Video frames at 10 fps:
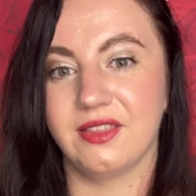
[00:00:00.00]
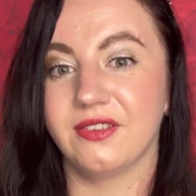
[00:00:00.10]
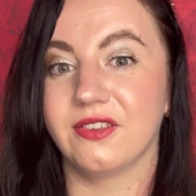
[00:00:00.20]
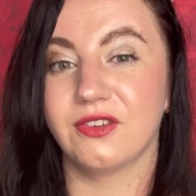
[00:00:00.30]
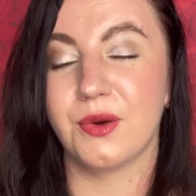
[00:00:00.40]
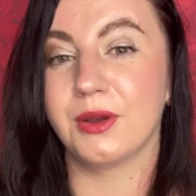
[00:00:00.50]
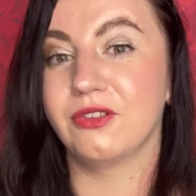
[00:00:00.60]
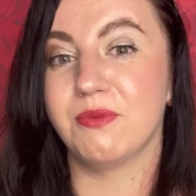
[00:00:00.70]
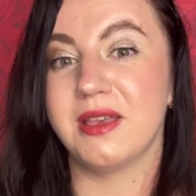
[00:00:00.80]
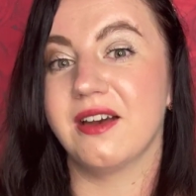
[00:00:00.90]
this is
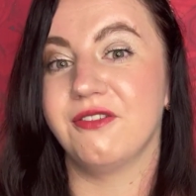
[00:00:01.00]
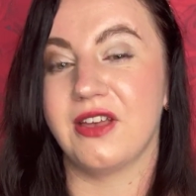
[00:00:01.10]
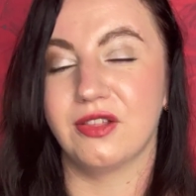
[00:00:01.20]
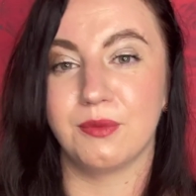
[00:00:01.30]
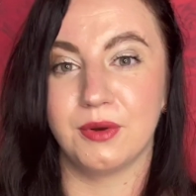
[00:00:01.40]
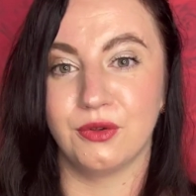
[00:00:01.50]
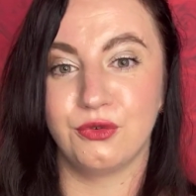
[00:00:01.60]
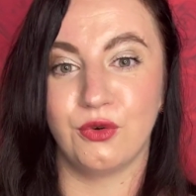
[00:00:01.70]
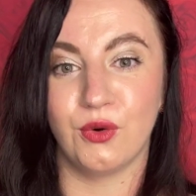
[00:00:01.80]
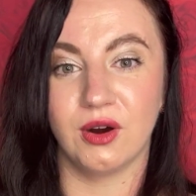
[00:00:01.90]
going to be
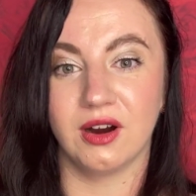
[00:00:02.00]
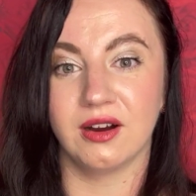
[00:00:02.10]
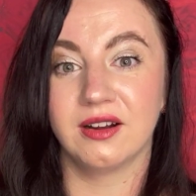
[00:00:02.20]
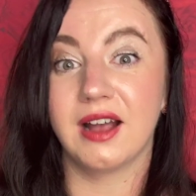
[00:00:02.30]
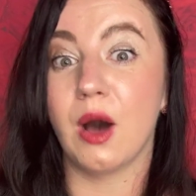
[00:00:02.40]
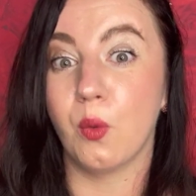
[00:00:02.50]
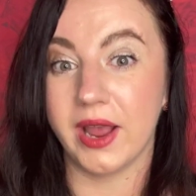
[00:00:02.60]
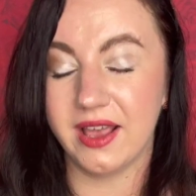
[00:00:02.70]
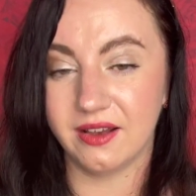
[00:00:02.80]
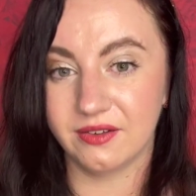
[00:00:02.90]
available for a
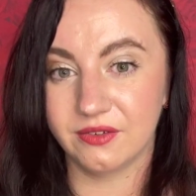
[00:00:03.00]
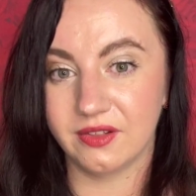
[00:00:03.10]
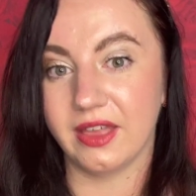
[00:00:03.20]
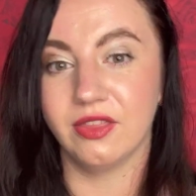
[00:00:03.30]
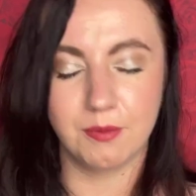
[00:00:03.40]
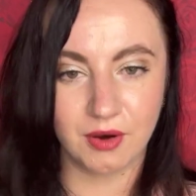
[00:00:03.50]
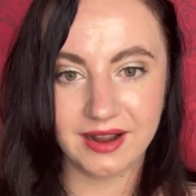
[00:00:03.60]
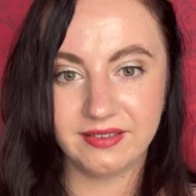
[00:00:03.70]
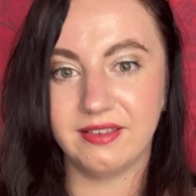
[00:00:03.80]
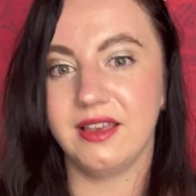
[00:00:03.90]
week. Like, the
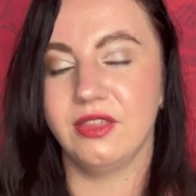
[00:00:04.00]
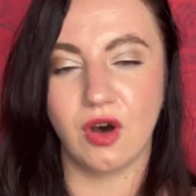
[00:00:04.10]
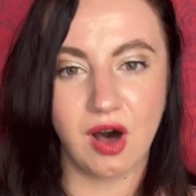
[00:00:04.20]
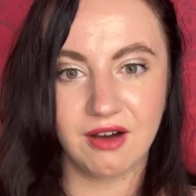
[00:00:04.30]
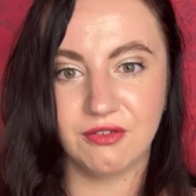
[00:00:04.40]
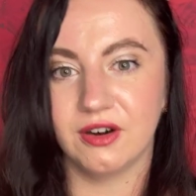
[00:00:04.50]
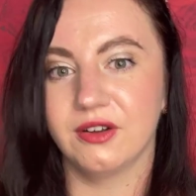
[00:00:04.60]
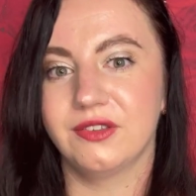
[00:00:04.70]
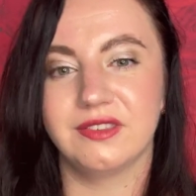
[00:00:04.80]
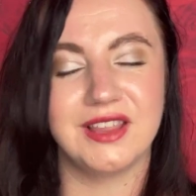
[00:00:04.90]
pricing, the
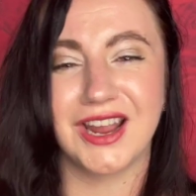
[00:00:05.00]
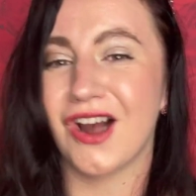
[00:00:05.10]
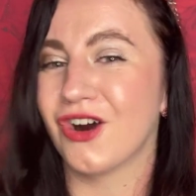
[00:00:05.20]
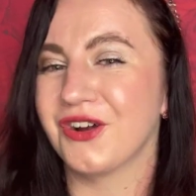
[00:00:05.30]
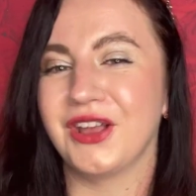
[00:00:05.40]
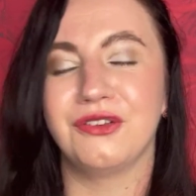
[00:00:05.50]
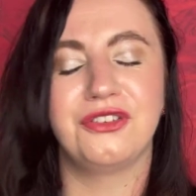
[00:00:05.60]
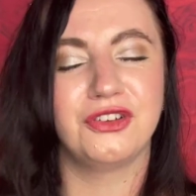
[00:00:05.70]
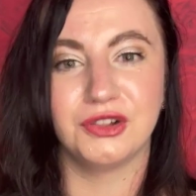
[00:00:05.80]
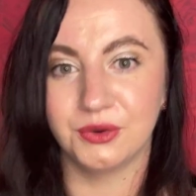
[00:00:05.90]
offers, they are
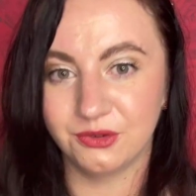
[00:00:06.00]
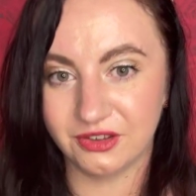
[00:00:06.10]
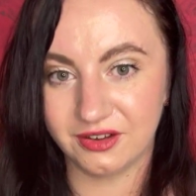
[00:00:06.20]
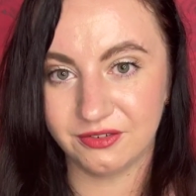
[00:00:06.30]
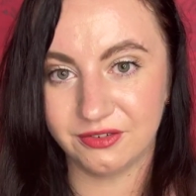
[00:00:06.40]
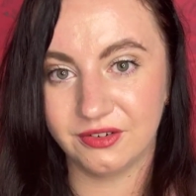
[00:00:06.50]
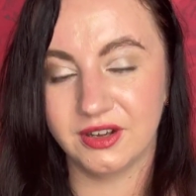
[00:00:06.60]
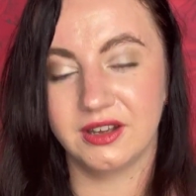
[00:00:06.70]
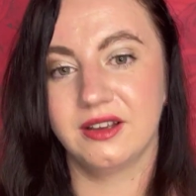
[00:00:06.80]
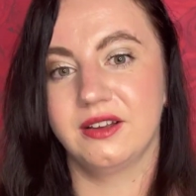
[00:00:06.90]
exclusive
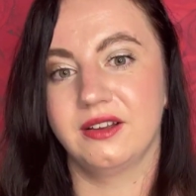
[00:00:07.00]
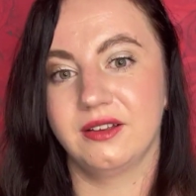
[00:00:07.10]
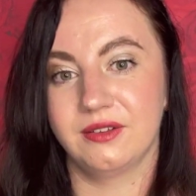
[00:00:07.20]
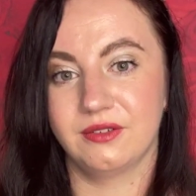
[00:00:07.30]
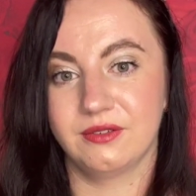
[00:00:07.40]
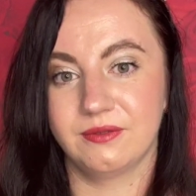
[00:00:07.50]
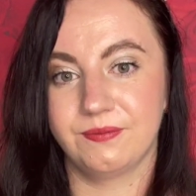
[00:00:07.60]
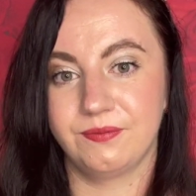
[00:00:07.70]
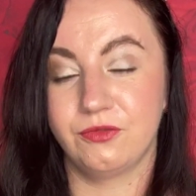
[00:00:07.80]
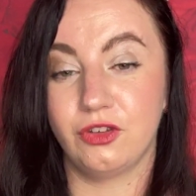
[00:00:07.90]

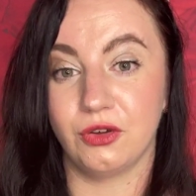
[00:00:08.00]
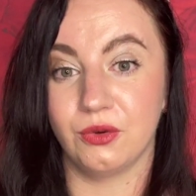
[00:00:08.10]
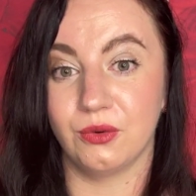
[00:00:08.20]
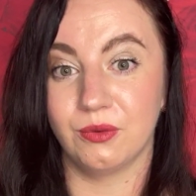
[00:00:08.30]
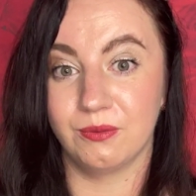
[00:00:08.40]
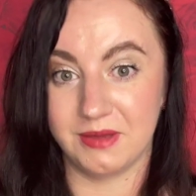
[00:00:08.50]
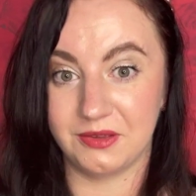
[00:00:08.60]
to